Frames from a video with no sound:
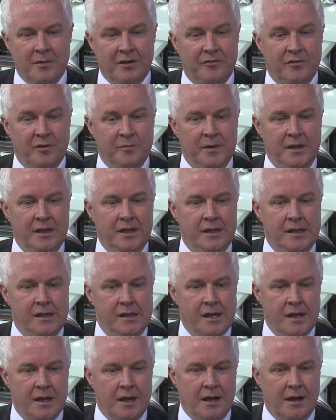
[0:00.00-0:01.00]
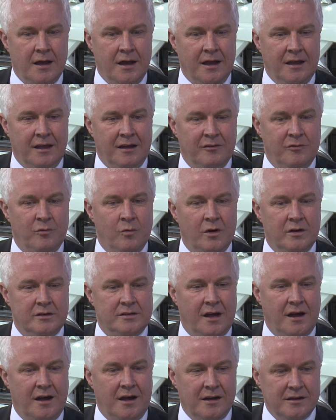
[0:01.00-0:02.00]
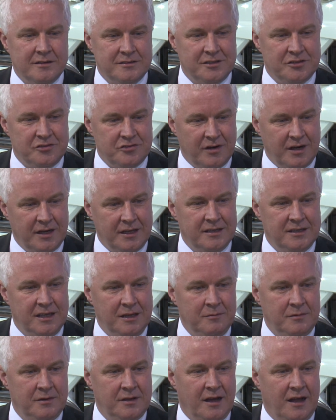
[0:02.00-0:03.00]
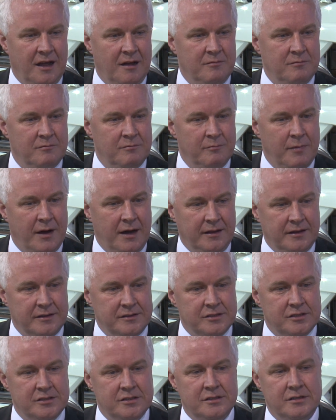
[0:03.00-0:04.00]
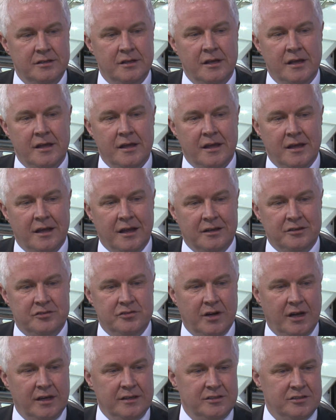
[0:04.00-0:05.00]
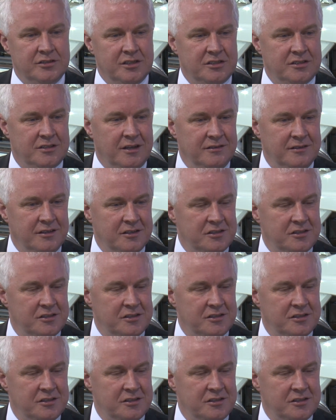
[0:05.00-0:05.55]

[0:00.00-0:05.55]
But for me, I have worked hard to try and keep calm, balanced, and try to just